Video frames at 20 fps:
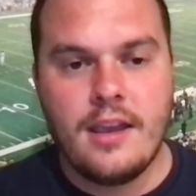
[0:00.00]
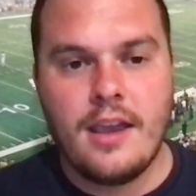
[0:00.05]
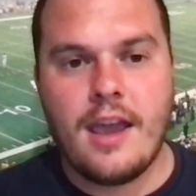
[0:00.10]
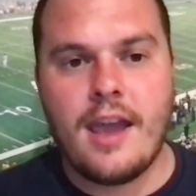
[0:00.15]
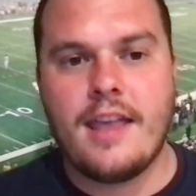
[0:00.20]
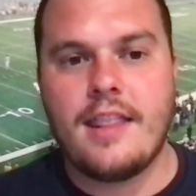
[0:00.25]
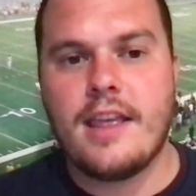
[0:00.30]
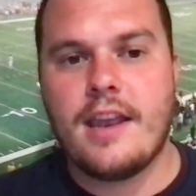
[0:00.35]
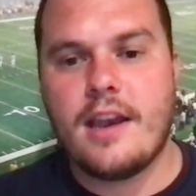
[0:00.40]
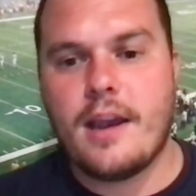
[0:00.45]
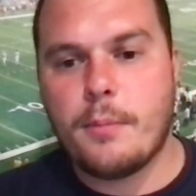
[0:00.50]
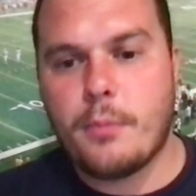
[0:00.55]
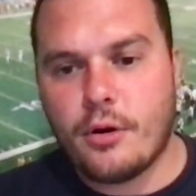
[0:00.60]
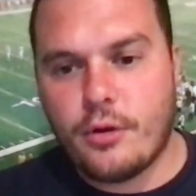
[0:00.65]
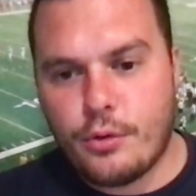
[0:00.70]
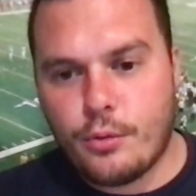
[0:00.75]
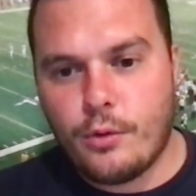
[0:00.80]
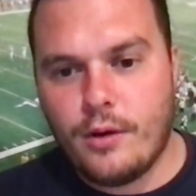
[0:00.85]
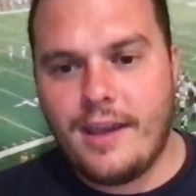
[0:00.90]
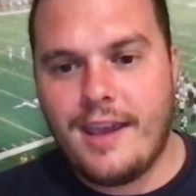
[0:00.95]
And then number
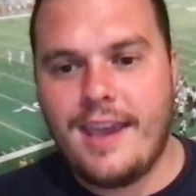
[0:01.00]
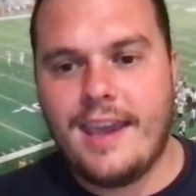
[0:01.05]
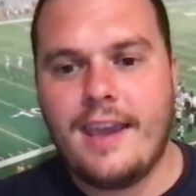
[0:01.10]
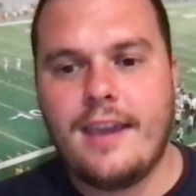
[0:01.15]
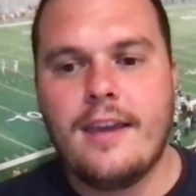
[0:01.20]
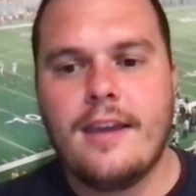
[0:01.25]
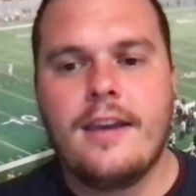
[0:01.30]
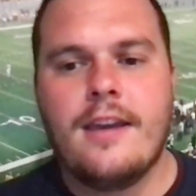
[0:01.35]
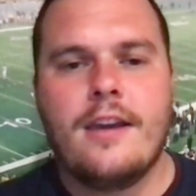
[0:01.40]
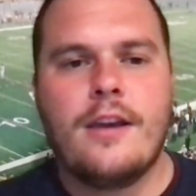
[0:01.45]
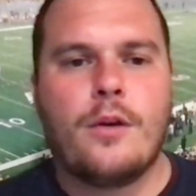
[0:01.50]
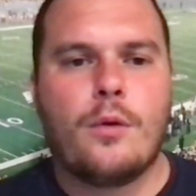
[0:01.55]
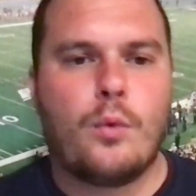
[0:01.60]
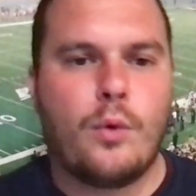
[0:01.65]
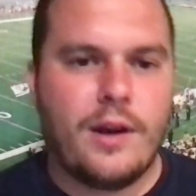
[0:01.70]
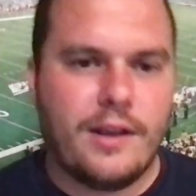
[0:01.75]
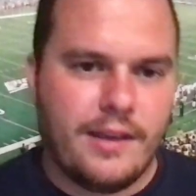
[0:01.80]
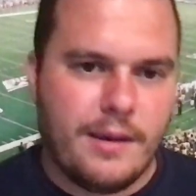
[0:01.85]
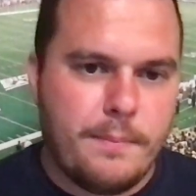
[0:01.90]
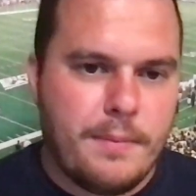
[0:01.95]
3,
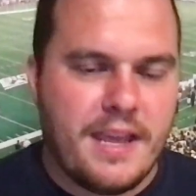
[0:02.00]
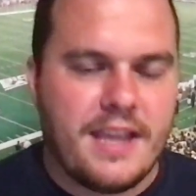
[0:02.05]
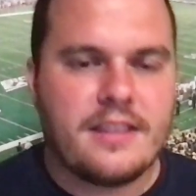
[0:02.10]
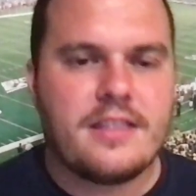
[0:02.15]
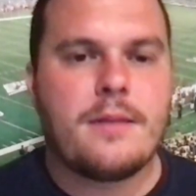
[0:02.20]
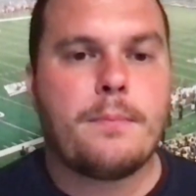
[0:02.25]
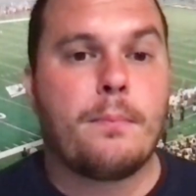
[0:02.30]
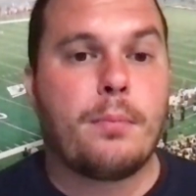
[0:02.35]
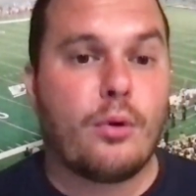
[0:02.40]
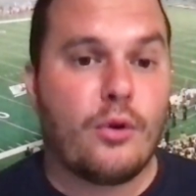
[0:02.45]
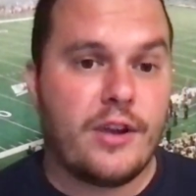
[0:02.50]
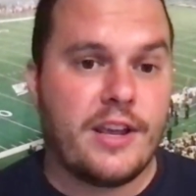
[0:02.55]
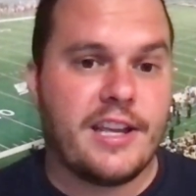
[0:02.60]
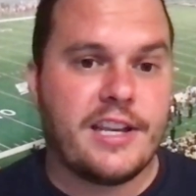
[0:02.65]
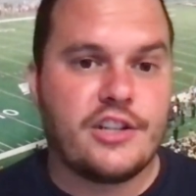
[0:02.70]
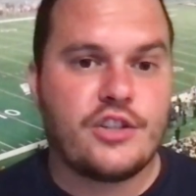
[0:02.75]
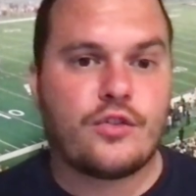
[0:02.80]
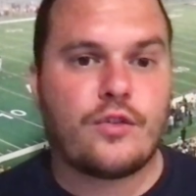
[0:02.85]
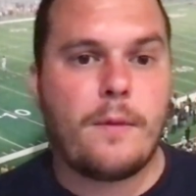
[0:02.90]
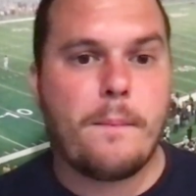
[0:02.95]
really being the
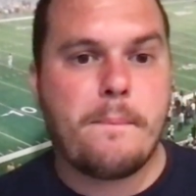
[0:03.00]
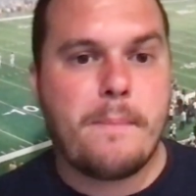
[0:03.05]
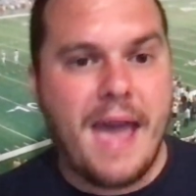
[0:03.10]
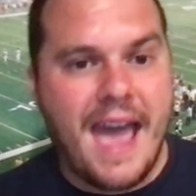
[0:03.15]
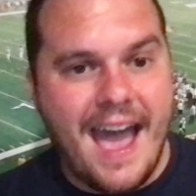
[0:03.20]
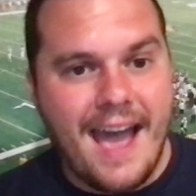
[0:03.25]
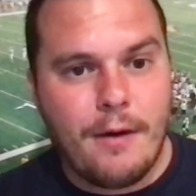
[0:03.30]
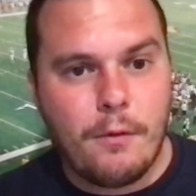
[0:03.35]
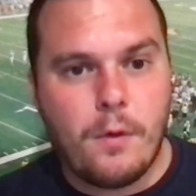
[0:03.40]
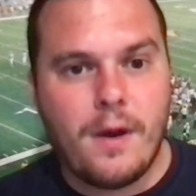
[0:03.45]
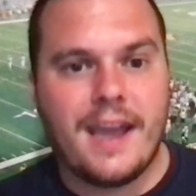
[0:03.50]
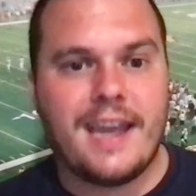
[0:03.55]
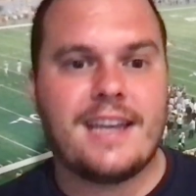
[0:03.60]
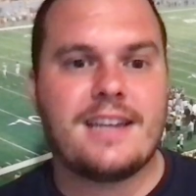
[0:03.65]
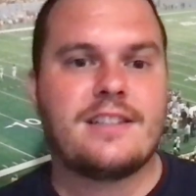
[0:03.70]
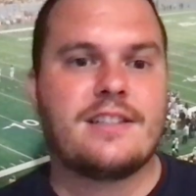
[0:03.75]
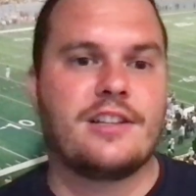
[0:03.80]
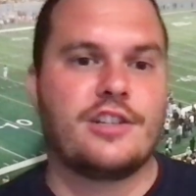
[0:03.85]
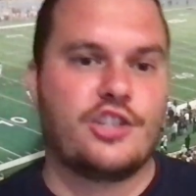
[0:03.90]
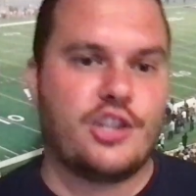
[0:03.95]
bridge from Pat White
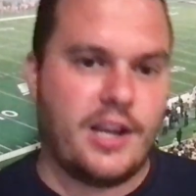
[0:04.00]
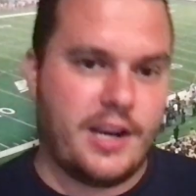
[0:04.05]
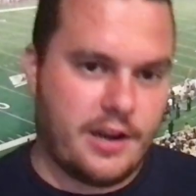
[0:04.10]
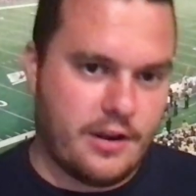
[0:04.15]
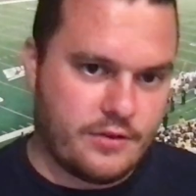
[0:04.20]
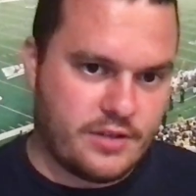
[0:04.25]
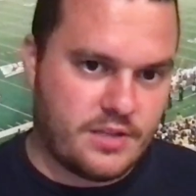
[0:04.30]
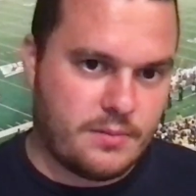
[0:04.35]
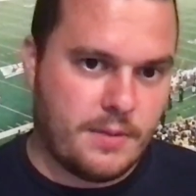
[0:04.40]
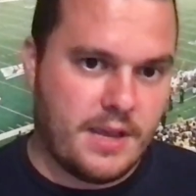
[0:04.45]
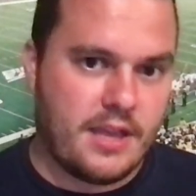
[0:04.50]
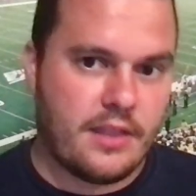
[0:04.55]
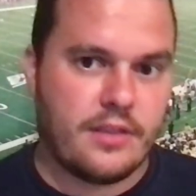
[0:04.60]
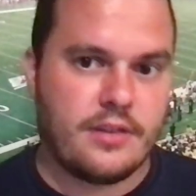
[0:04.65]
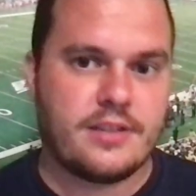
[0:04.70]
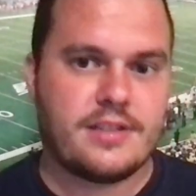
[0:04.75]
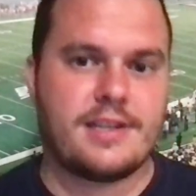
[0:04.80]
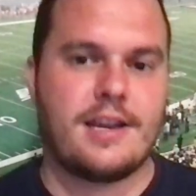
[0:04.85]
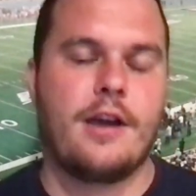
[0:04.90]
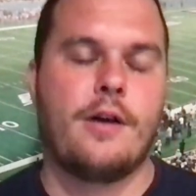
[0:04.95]
to Geno Smith.
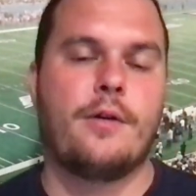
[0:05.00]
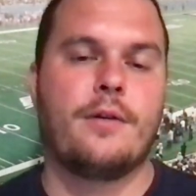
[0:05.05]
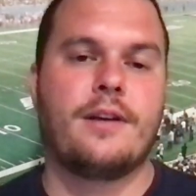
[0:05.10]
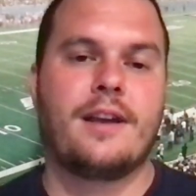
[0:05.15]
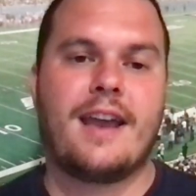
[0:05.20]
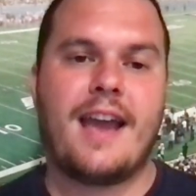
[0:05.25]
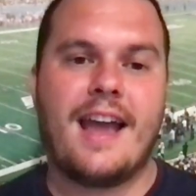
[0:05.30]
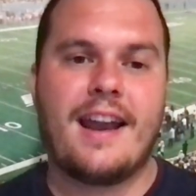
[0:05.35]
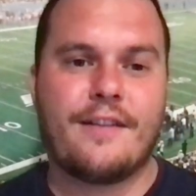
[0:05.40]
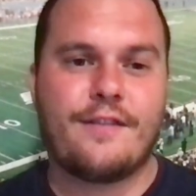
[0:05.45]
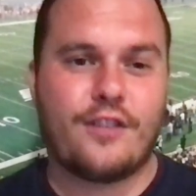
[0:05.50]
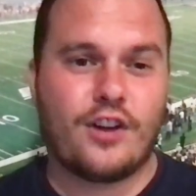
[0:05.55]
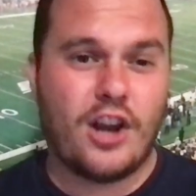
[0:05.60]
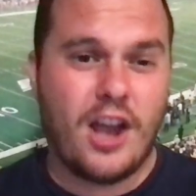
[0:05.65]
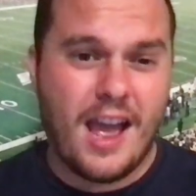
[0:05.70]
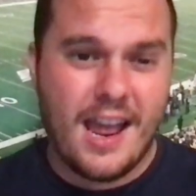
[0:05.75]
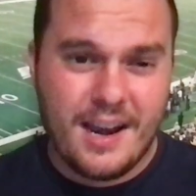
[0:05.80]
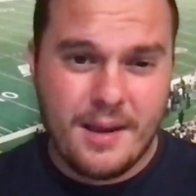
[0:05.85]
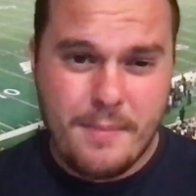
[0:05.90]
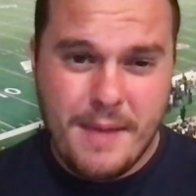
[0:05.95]
So kind of
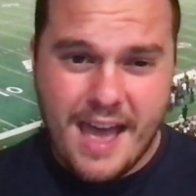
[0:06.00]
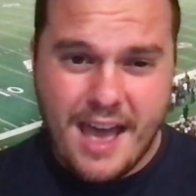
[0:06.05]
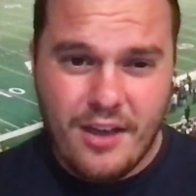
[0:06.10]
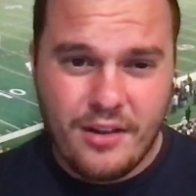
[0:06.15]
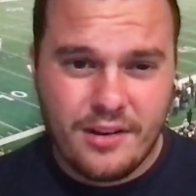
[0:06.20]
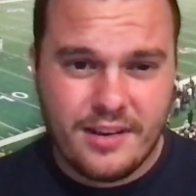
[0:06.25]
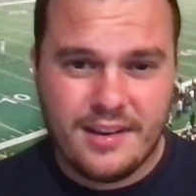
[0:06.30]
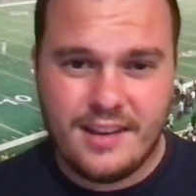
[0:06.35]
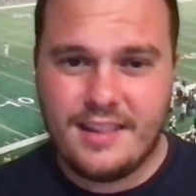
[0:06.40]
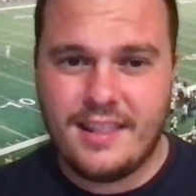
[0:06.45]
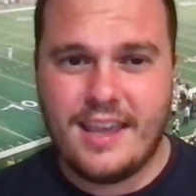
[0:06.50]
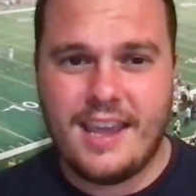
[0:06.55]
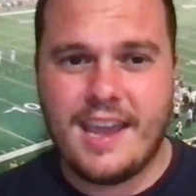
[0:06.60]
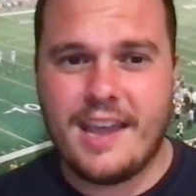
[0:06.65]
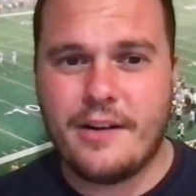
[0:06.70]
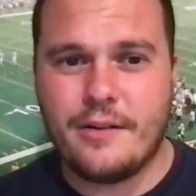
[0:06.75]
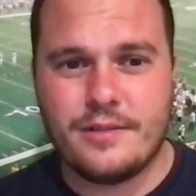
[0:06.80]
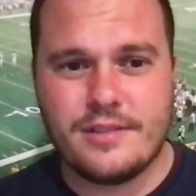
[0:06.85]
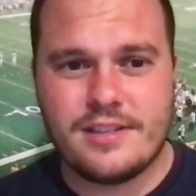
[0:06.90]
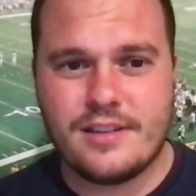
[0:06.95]
forgotten about in the
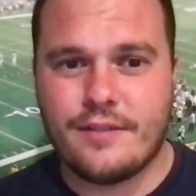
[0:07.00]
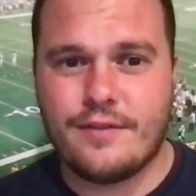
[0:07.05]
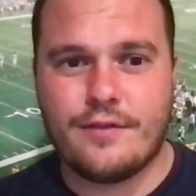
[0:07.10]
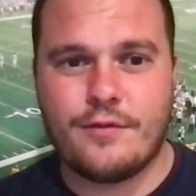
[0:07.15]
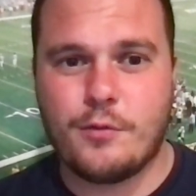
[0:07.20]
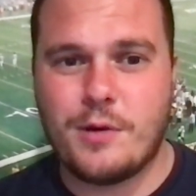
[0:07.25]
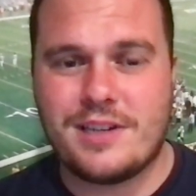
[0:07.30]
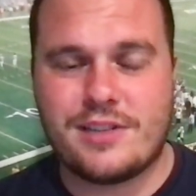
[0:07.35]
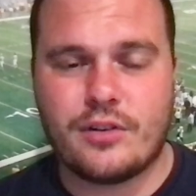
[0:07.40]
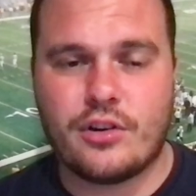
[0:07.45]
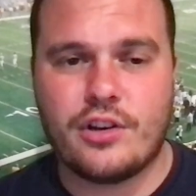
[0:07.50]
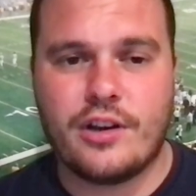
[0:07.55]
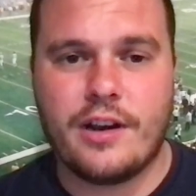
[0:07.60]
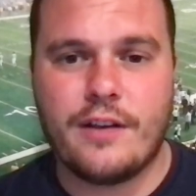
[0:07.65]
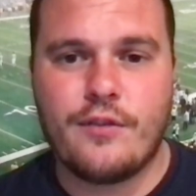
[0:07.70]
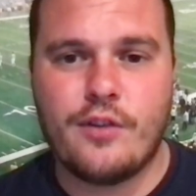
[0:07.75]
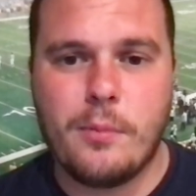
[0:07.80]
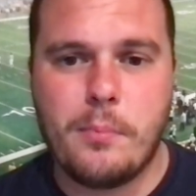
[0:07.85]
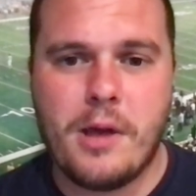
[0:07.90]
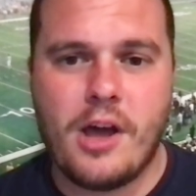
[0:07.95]
annals of West Virginia
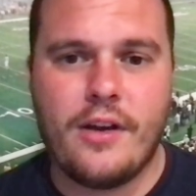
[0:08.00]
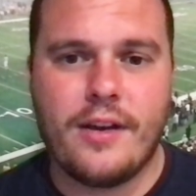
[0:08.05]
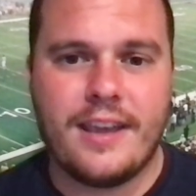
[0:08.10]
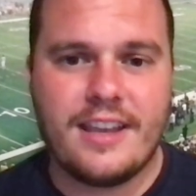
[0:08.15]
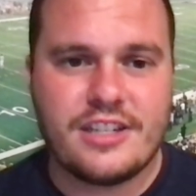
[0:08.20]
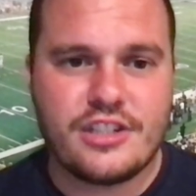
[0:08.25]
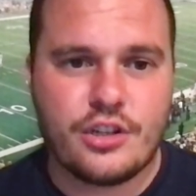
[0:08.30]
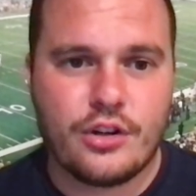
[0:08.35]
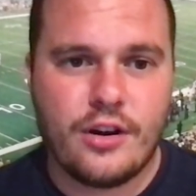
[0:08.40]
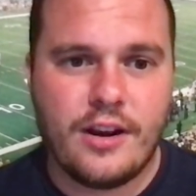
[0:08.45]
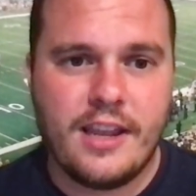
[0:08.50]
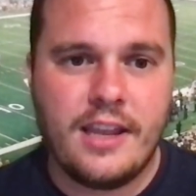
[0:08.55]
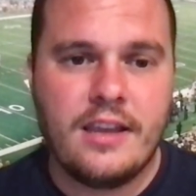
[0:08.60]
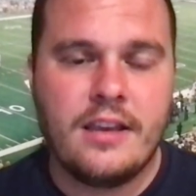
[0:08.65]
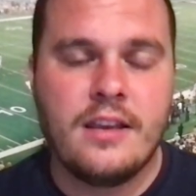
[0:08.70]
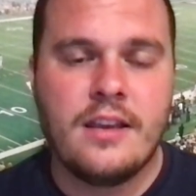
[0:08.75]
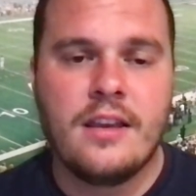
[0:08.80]
football history,